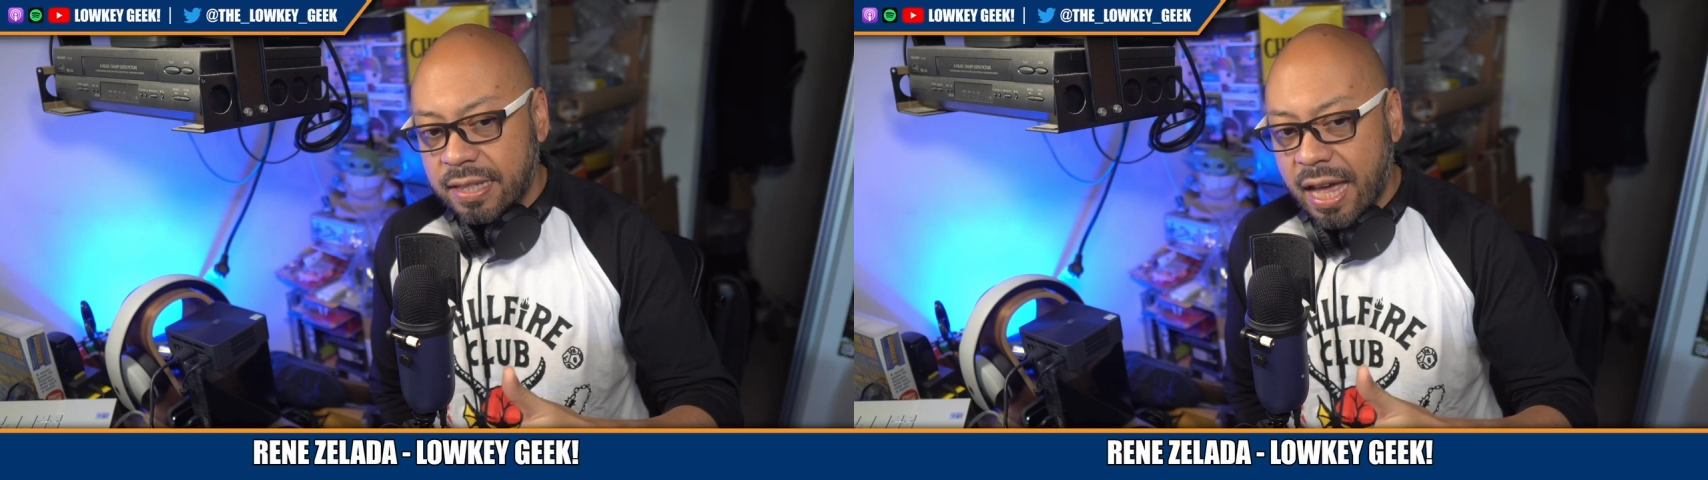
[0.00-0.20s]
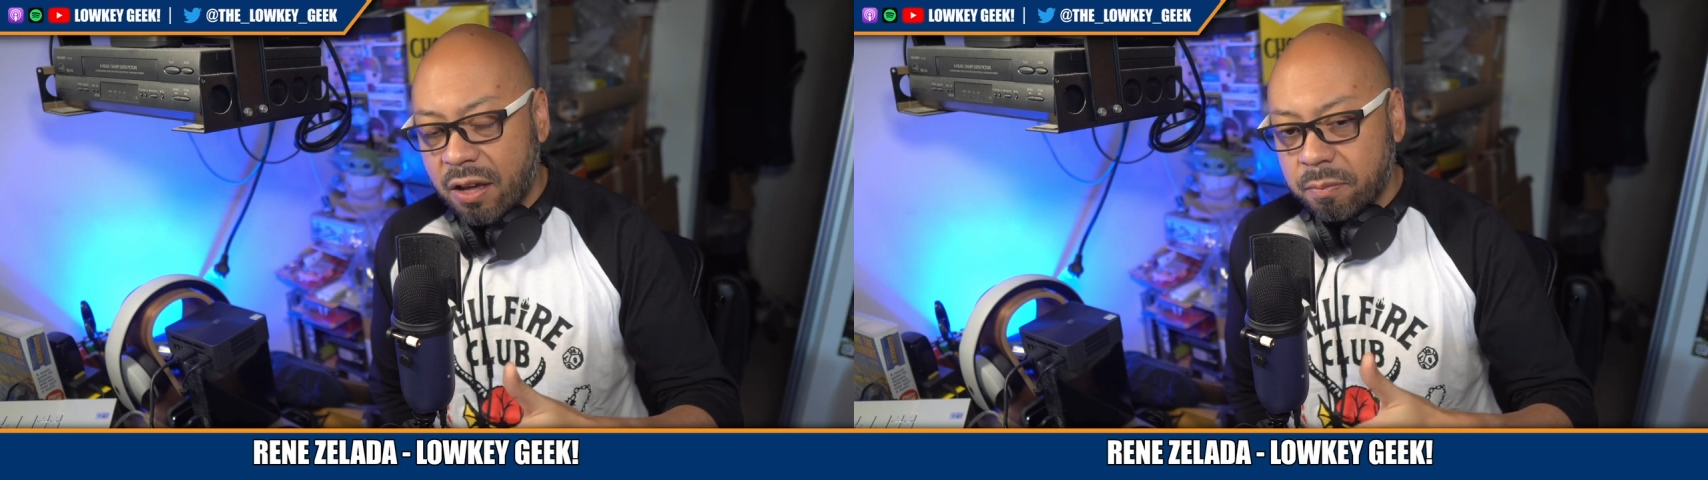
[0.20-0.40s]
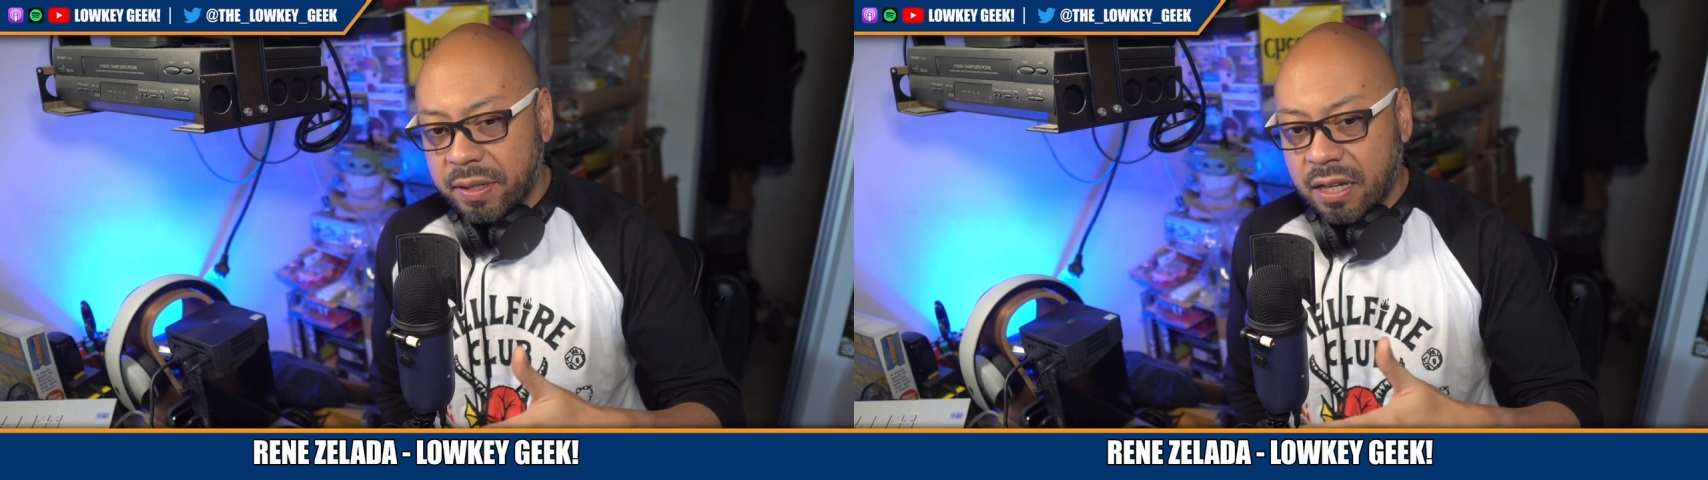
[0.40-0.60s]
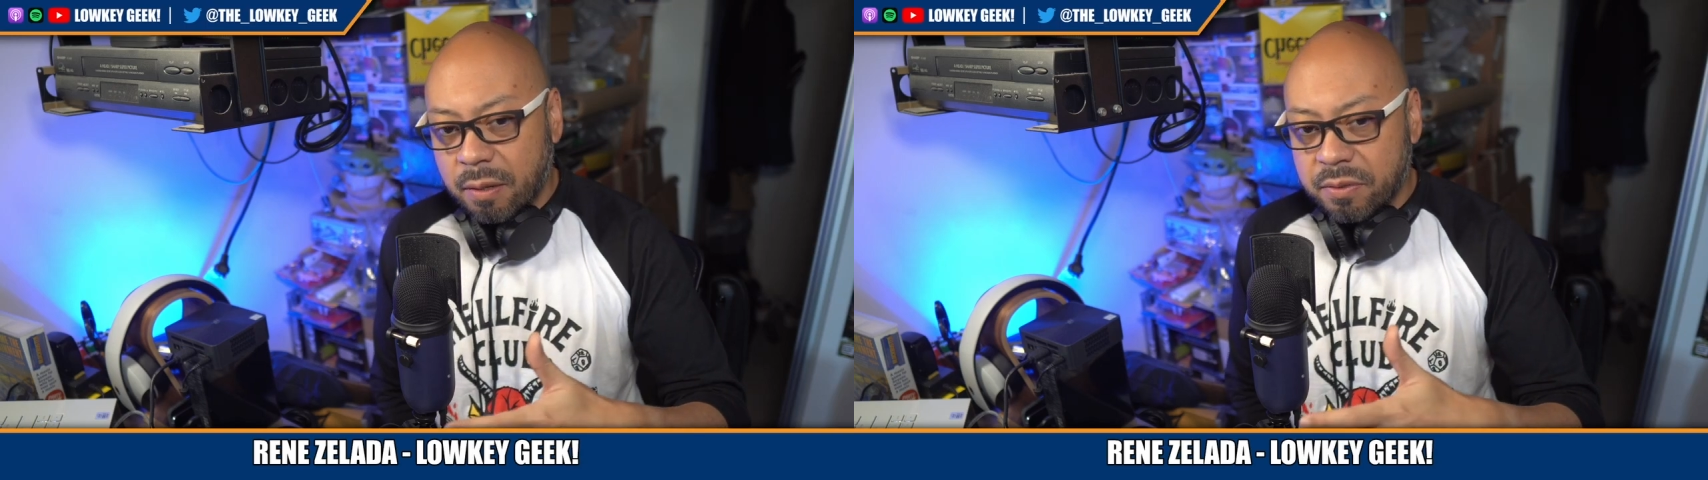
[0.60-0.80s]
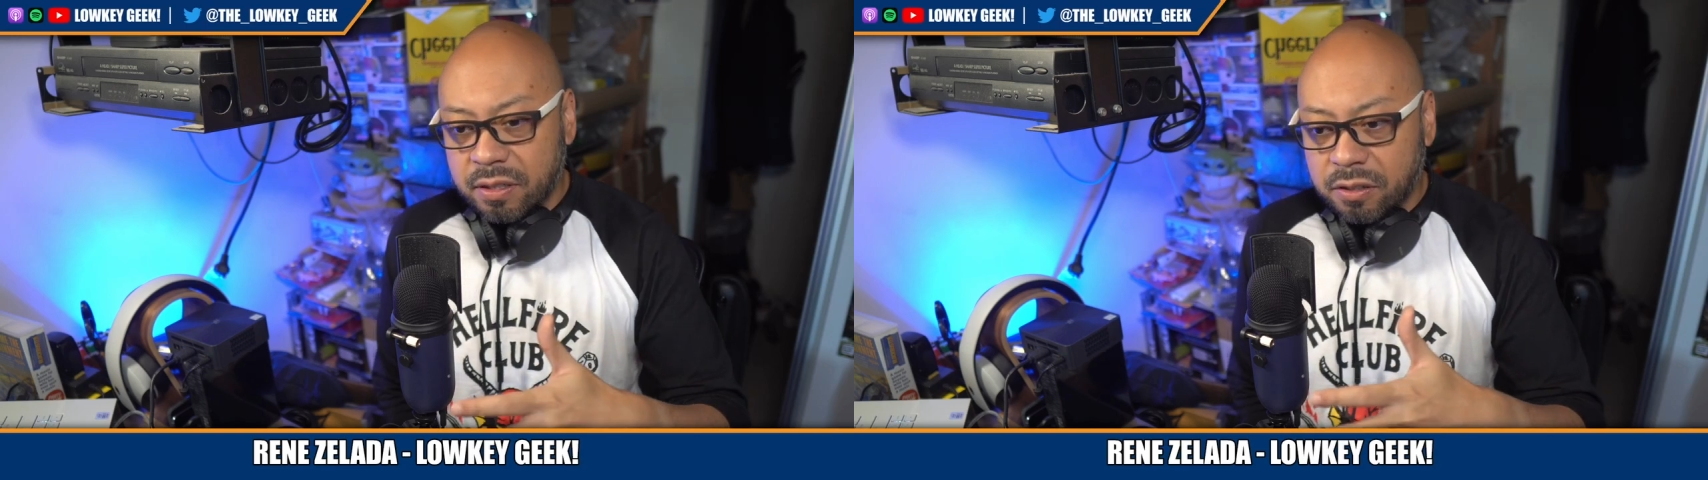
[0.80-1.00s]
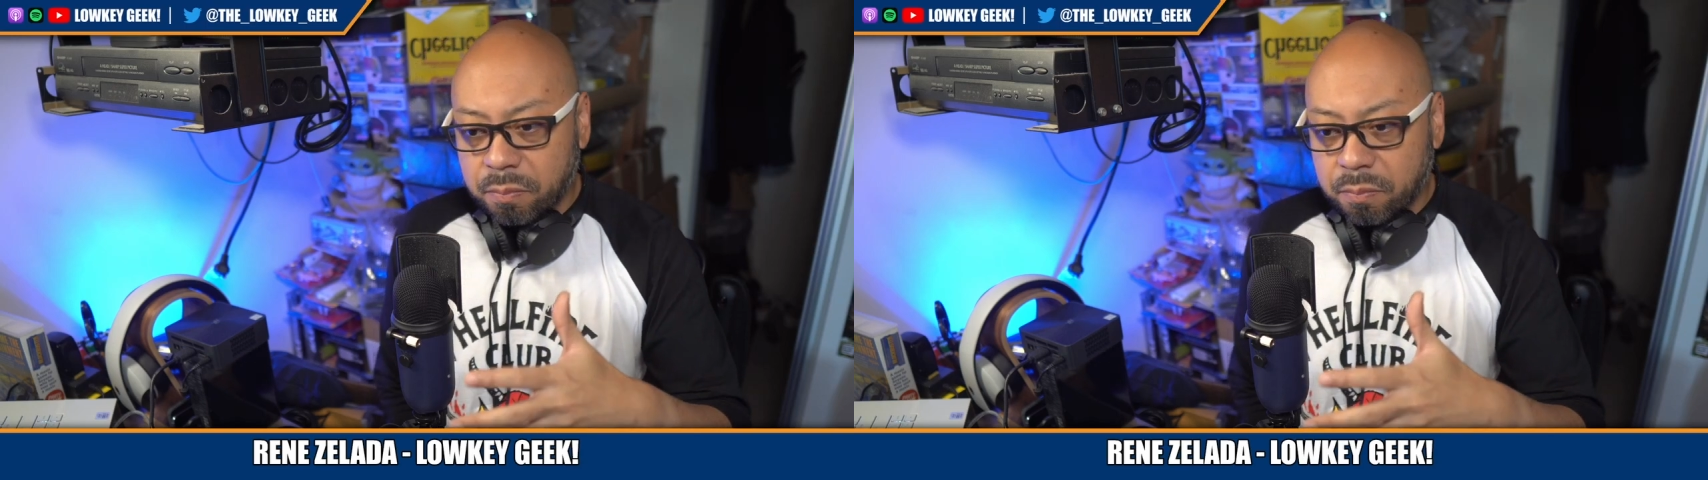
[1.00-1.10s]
Now it becomes a little